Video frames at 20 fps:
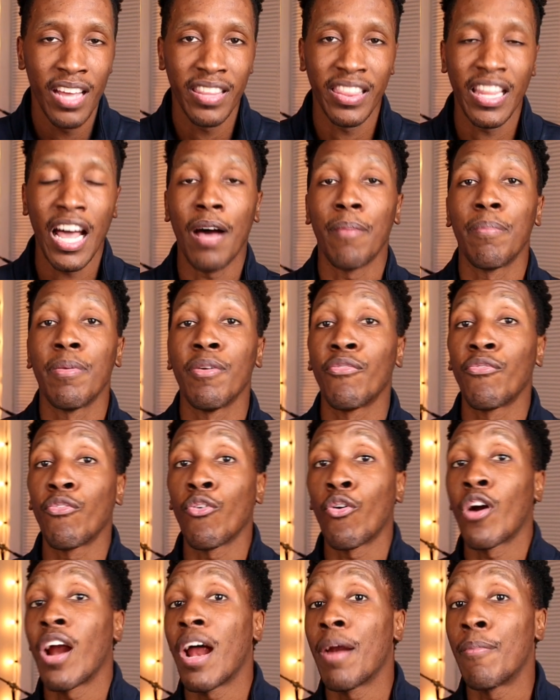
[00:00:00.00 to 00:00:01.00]
Now,
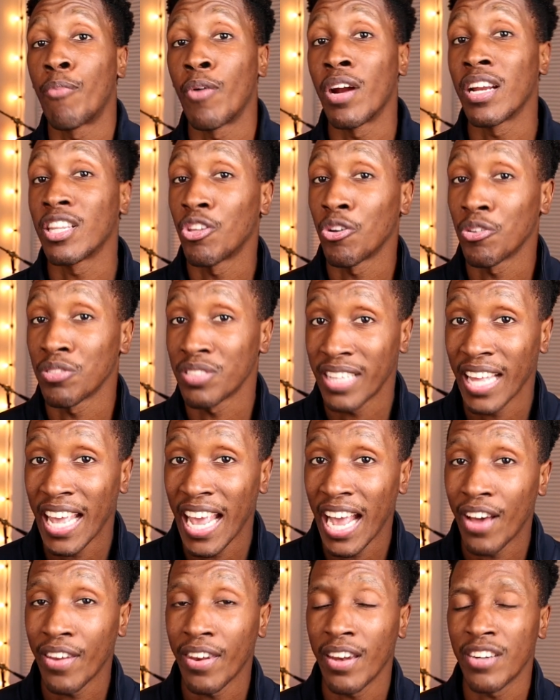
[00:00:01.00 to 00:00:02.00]
before I break those
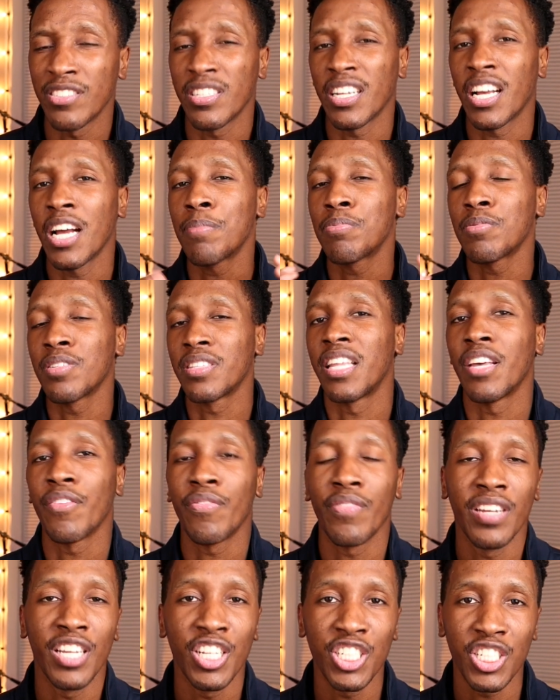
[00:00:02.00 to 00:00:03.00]
down, there's a couple of
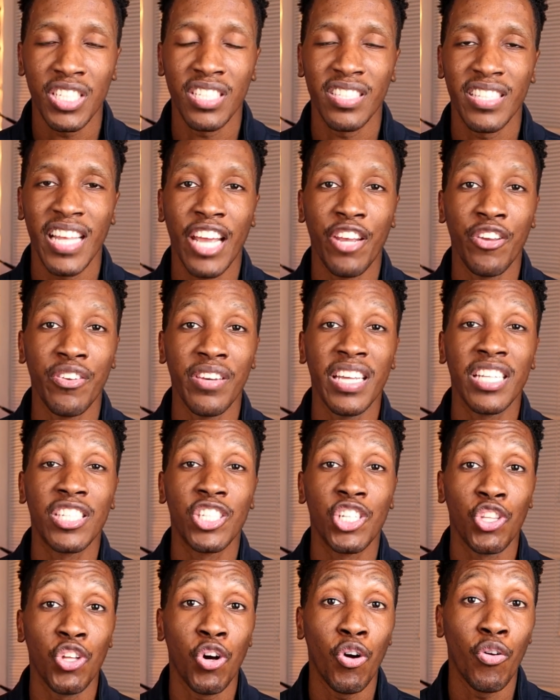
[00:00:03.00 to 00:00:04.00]
definitions that you need
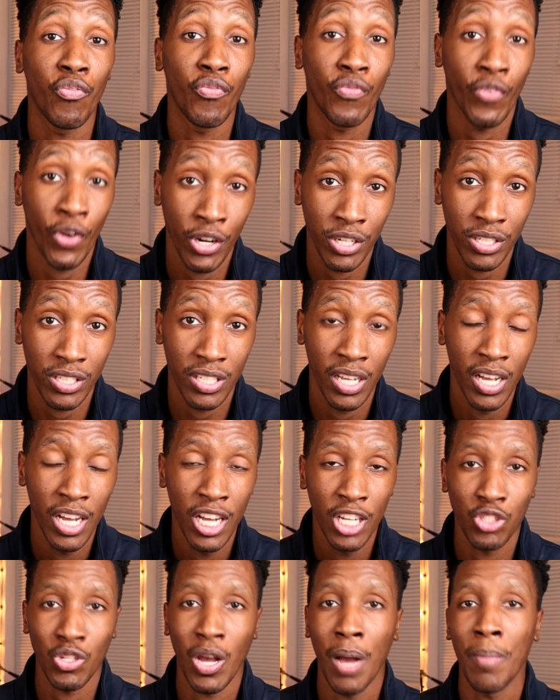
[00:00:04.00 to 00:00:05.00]
to know first.
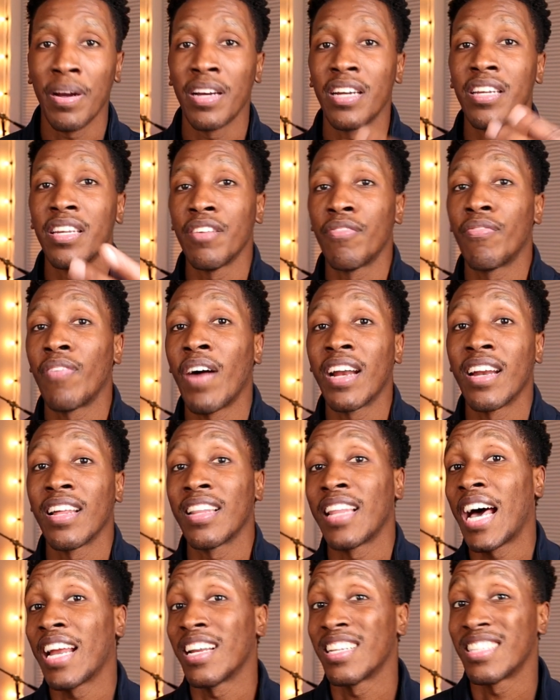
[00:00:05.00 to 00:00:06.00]
So I'm going to define a
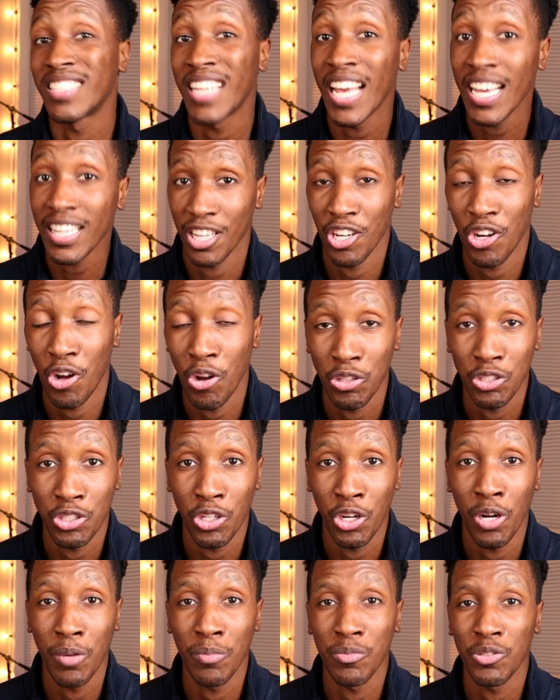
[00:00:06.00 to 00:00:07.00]
lot of technical
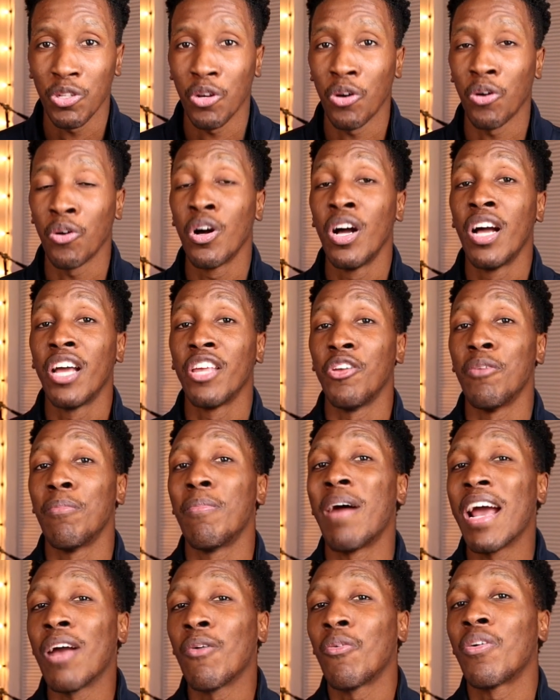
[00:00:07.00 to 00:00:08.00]
terms, so you
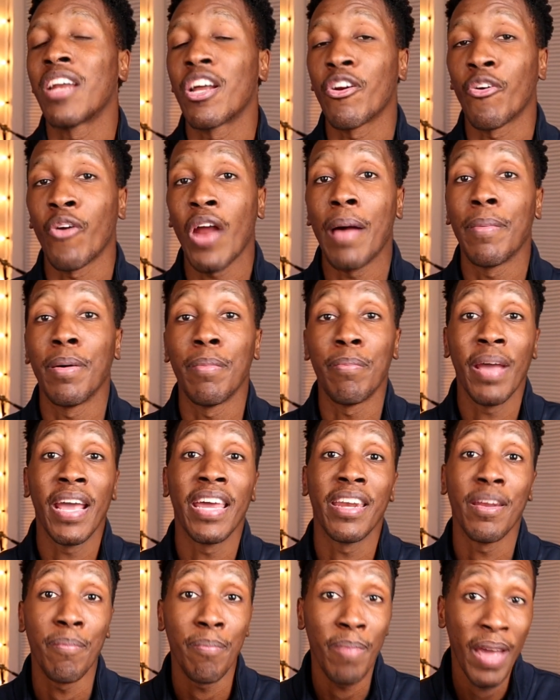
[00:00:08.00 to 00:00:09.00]
might want to grab a
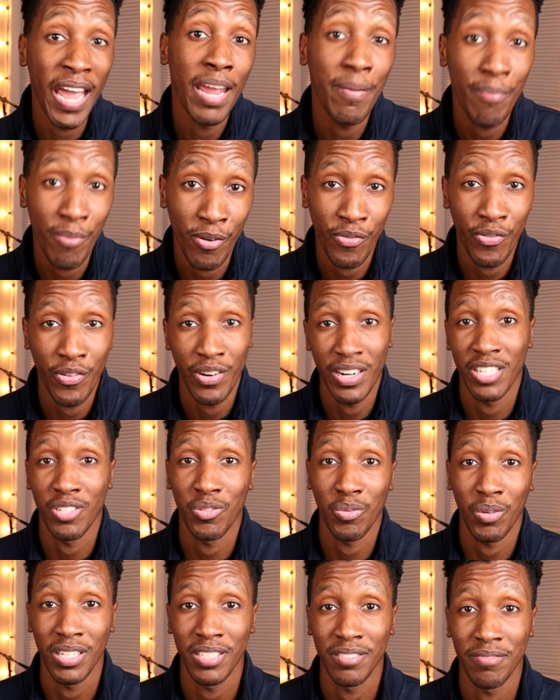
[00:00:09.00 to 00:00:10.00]
pen and paper for this
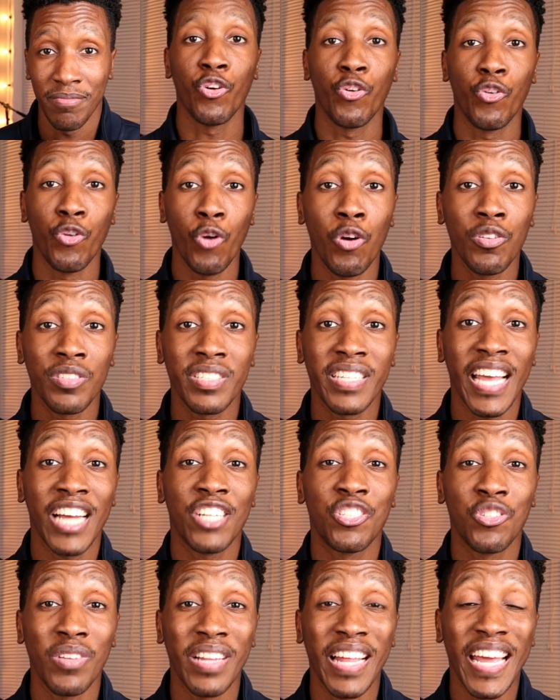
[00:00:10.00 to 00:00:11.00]
one. Gross
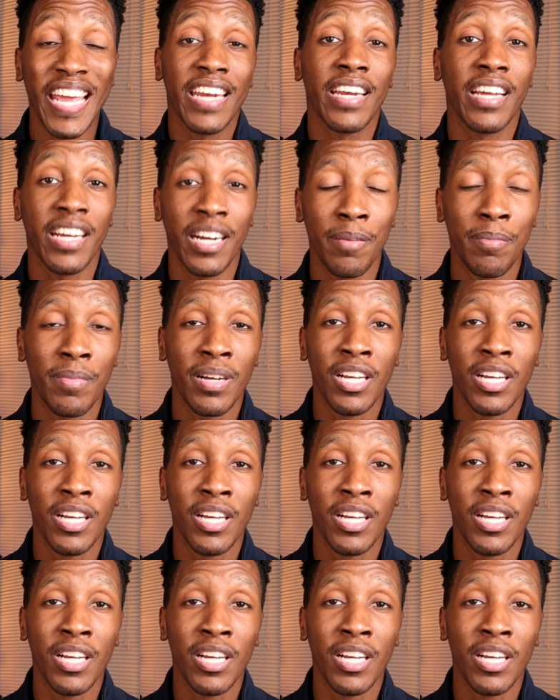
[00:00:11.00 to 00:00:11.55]
scheduled income.